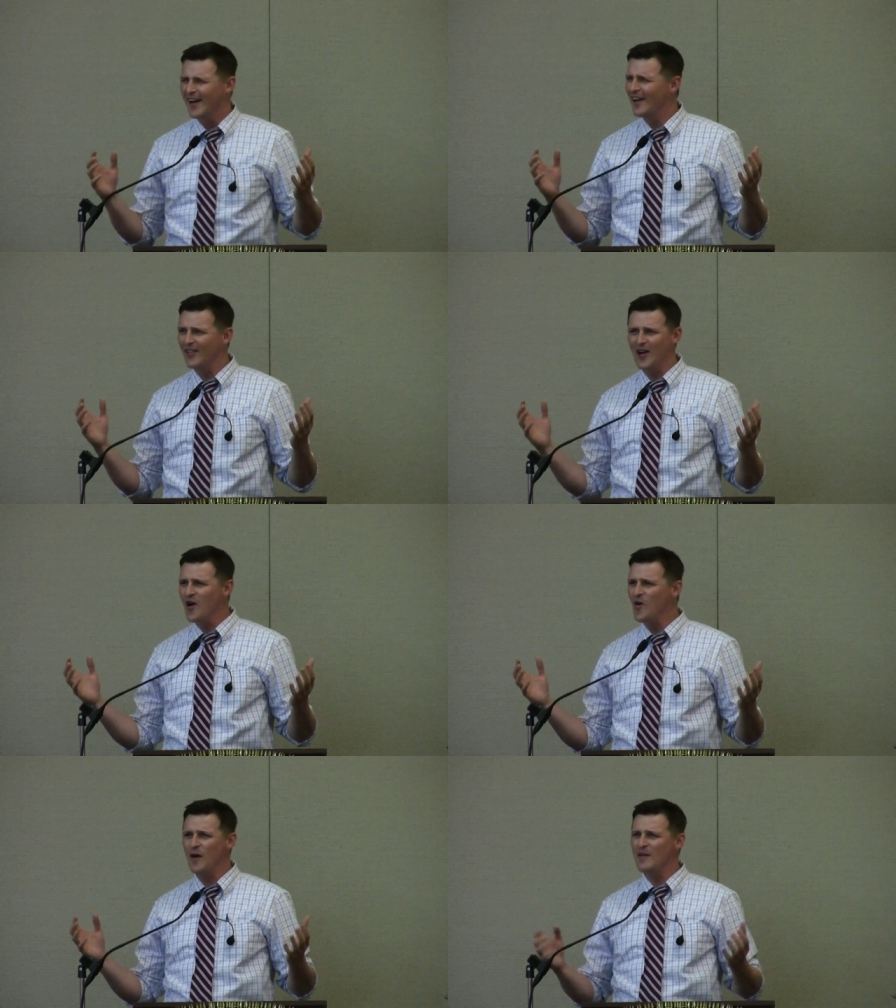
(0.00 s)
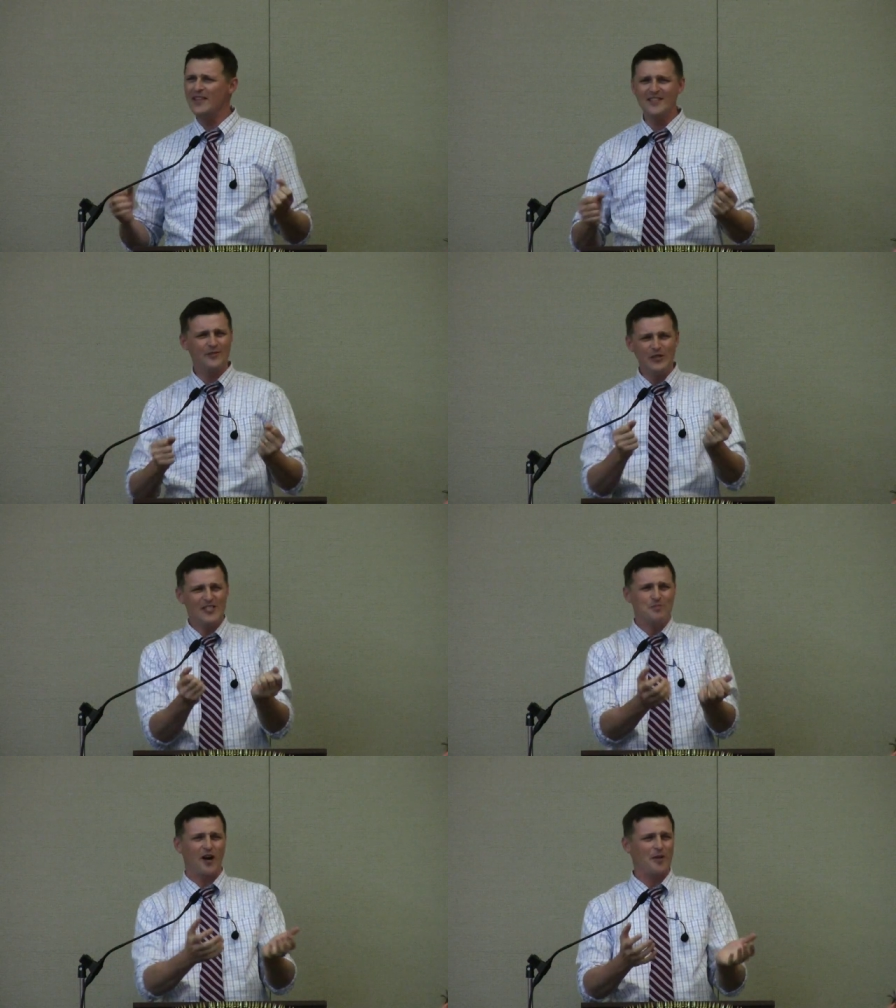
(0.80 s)
hello, I mean, we
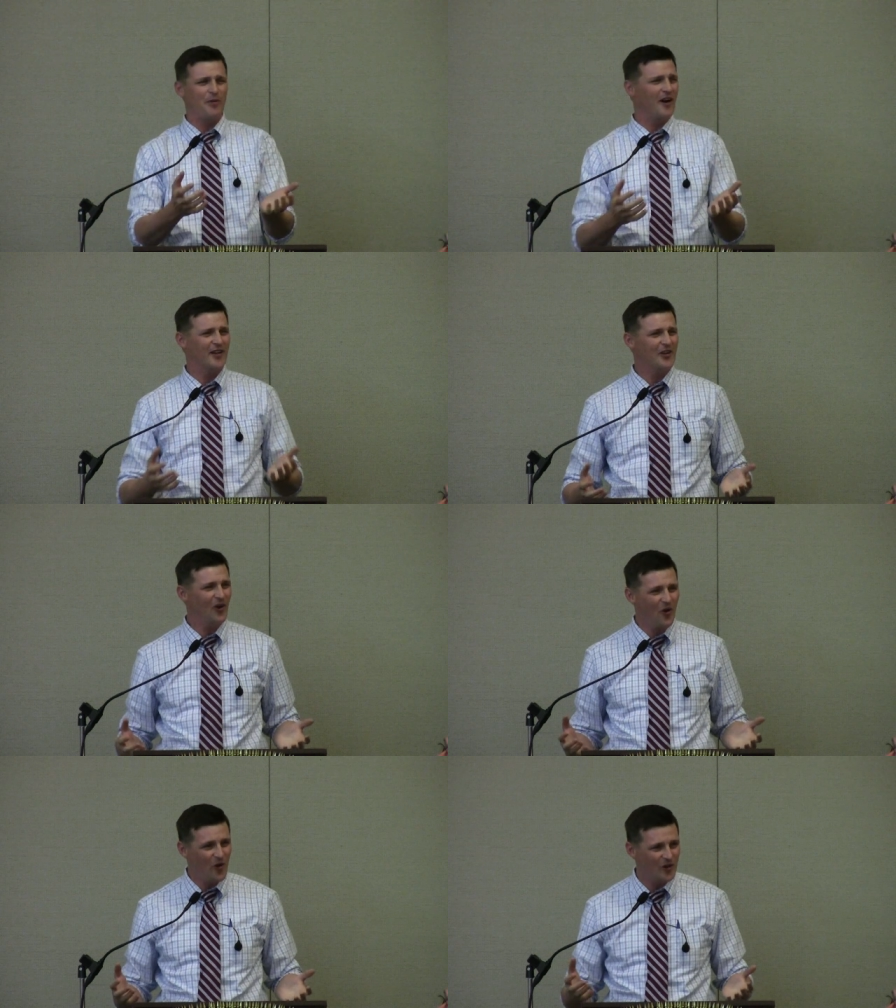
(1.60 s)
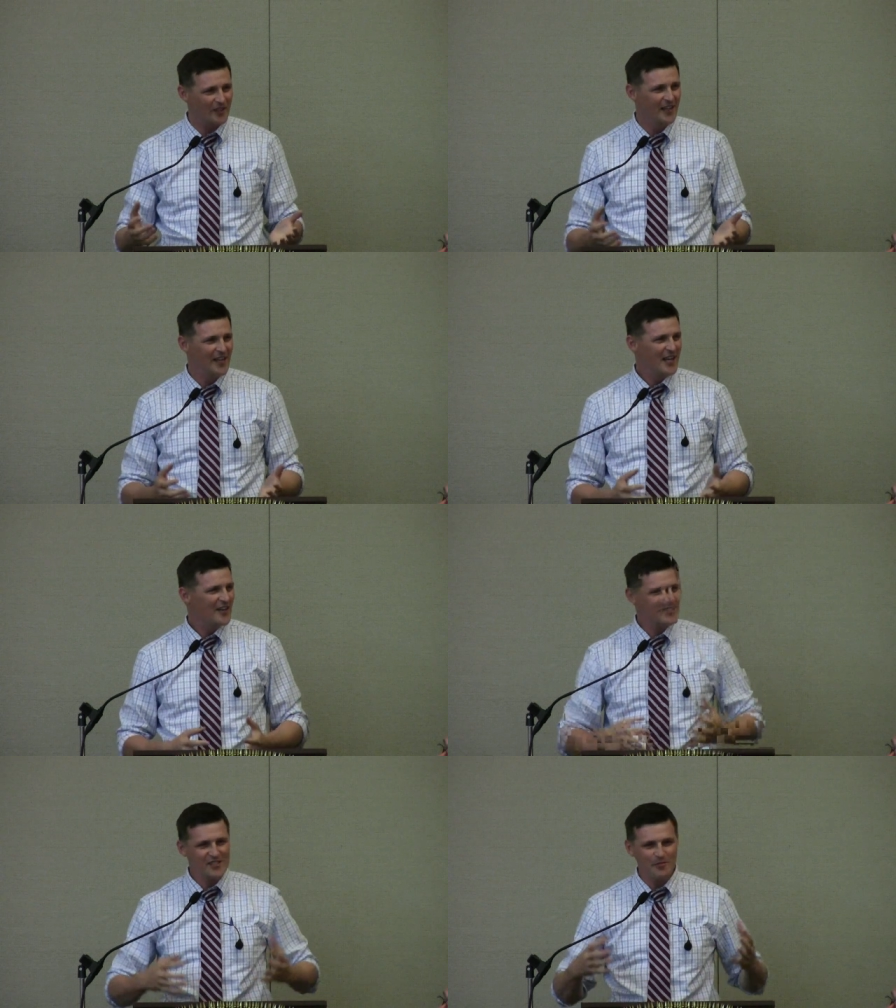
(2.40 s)
just bought a pot of gold.
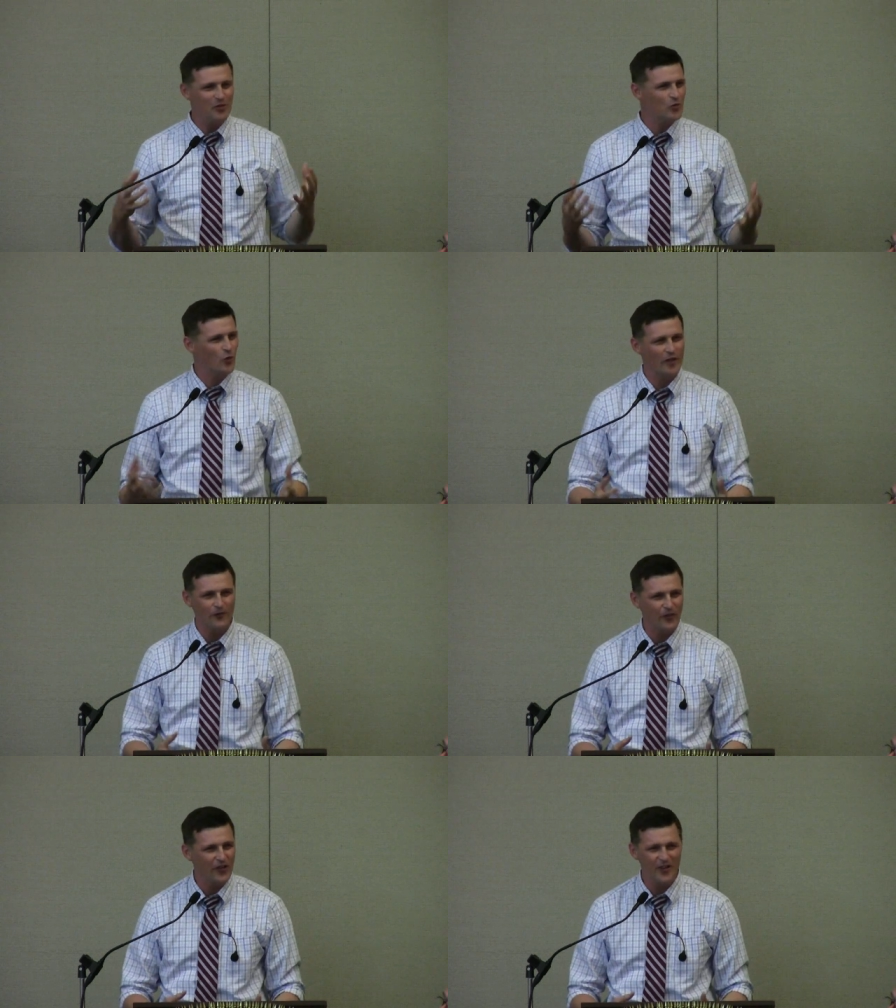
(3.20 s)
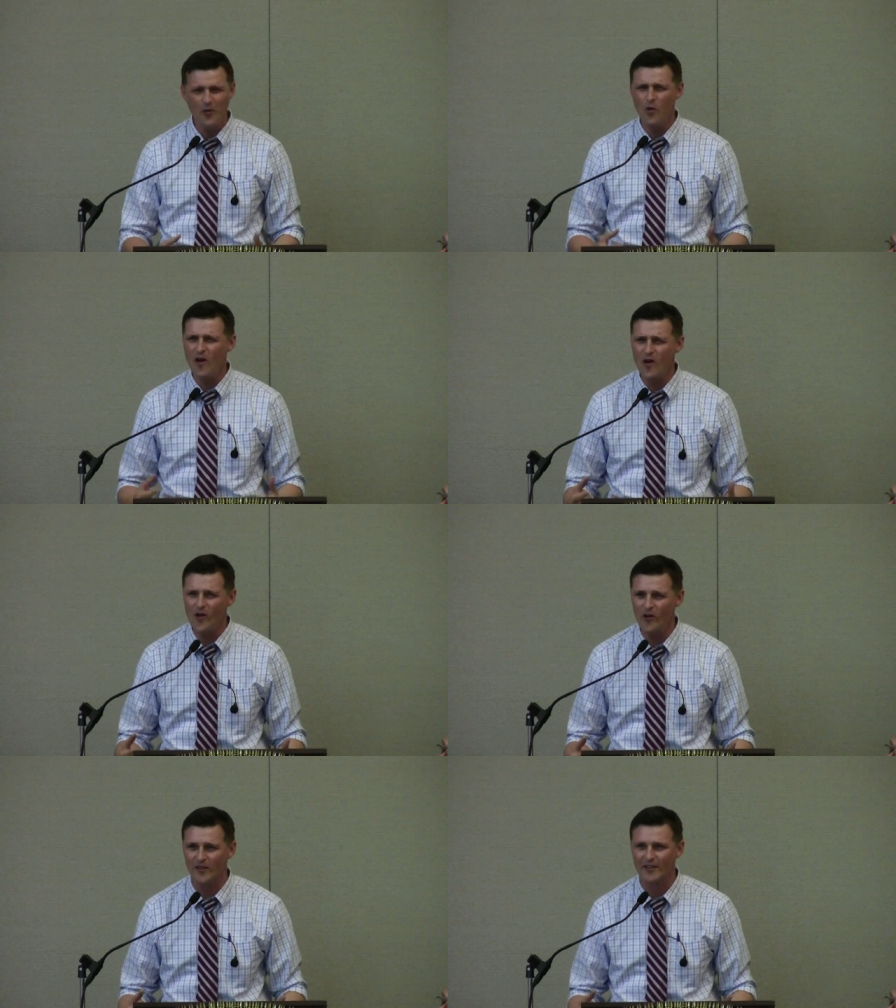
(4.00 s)
This is the most wonderful thing in the
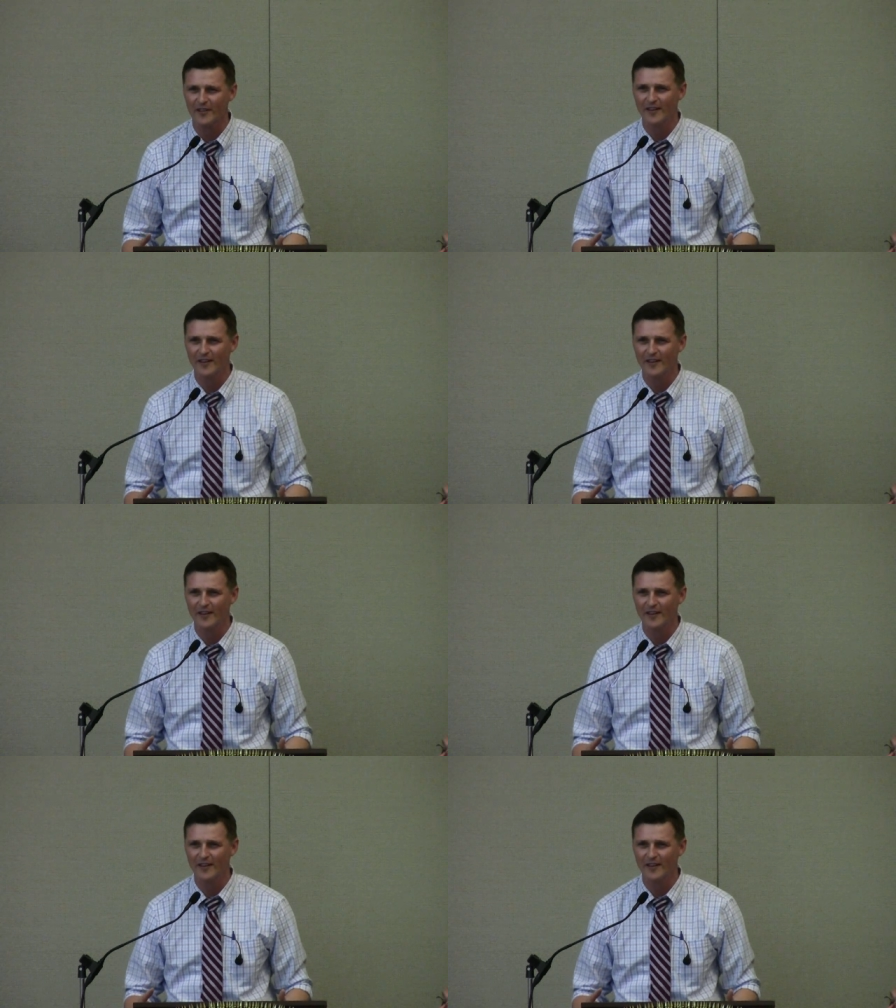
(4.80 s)
world.